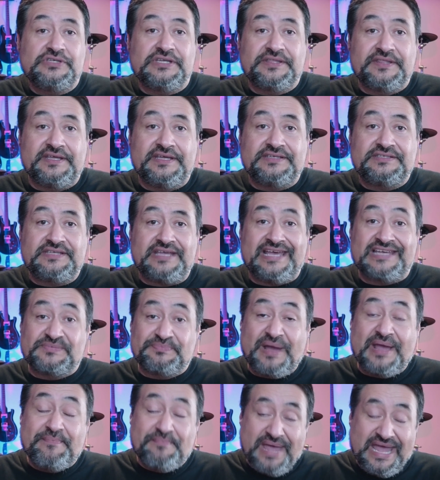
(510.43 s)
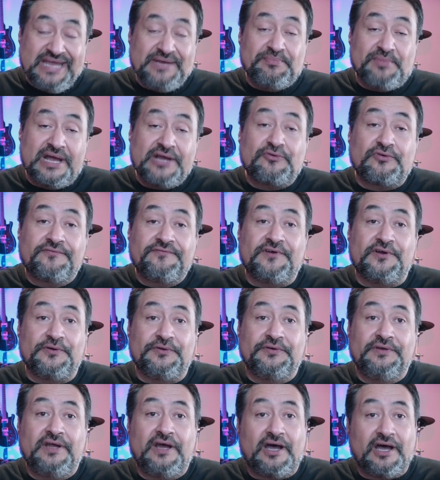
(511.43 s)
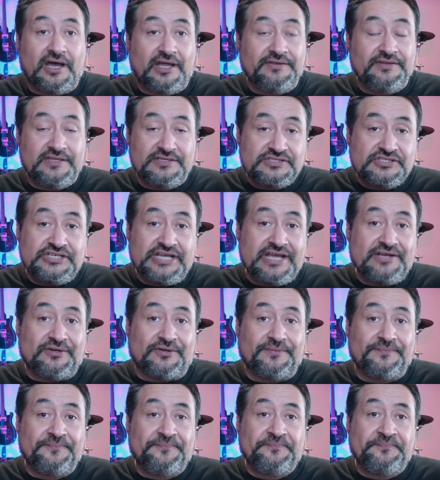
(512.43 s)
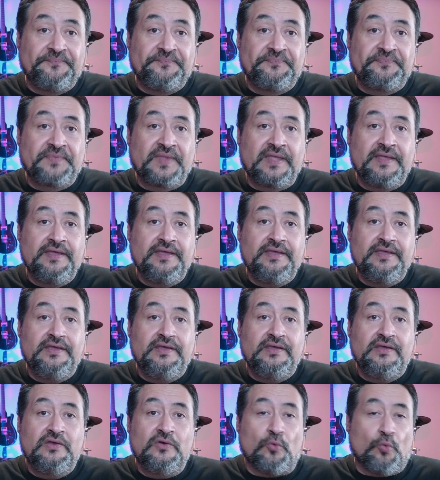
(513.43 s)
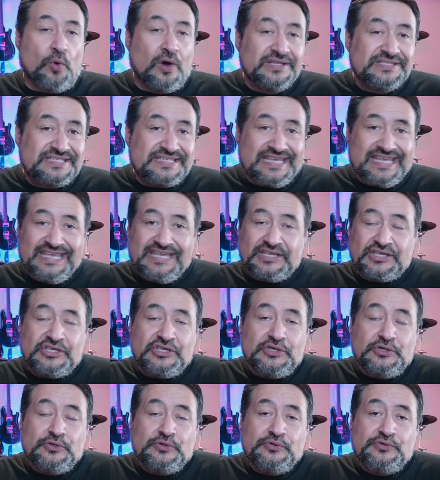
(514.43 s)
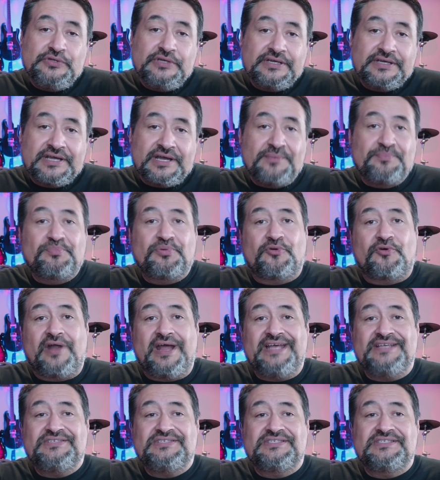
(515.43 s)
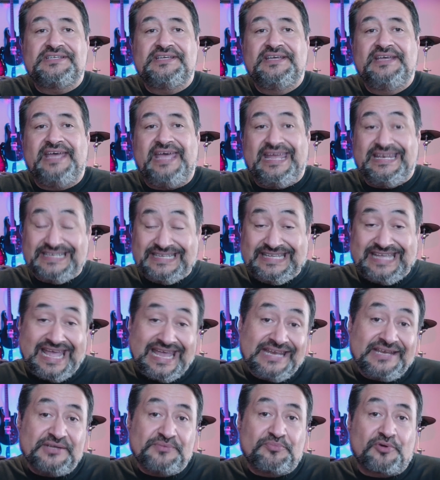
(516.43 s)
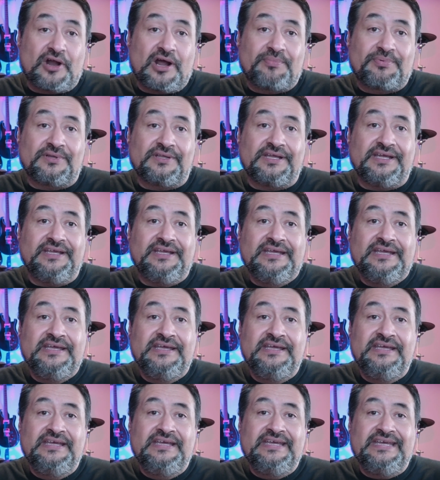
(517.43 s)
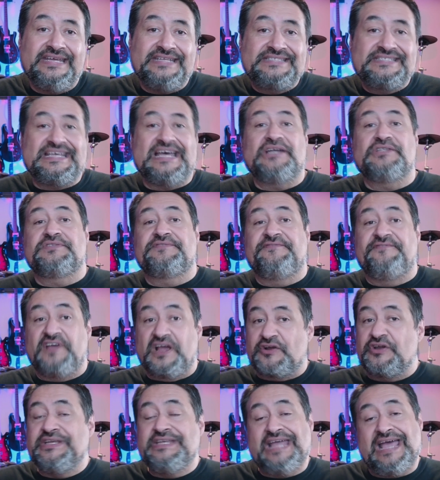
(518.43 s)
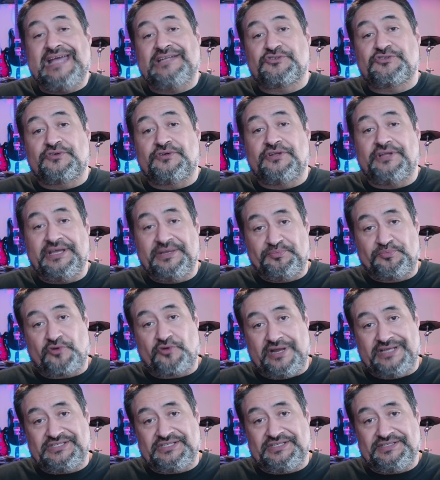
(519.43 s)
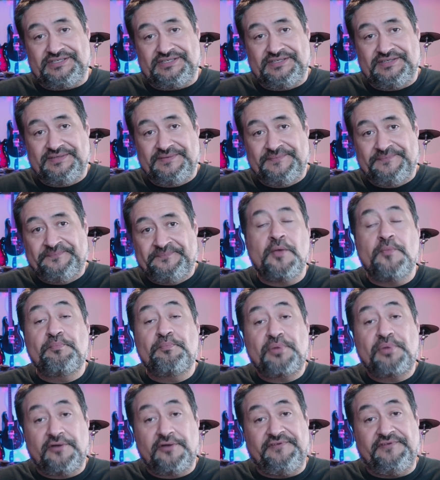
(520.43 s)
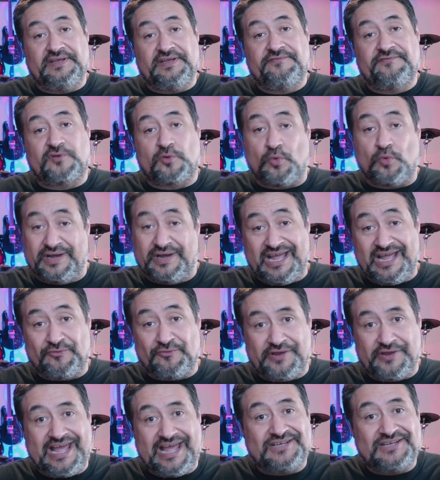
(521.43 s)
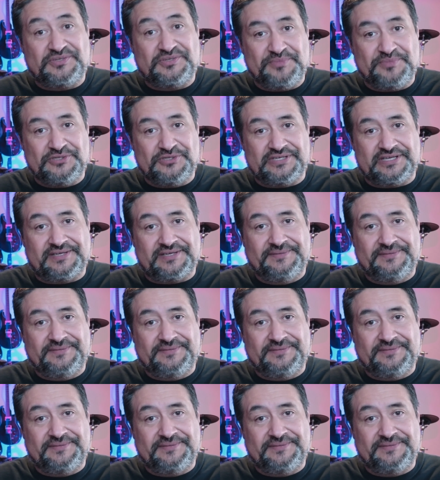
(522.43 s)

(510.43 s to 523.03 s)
this as my main microphone on this channel. Once EQ'd, compressed, and gated properly, it sounds very natural and present. Perfect for when I react to music.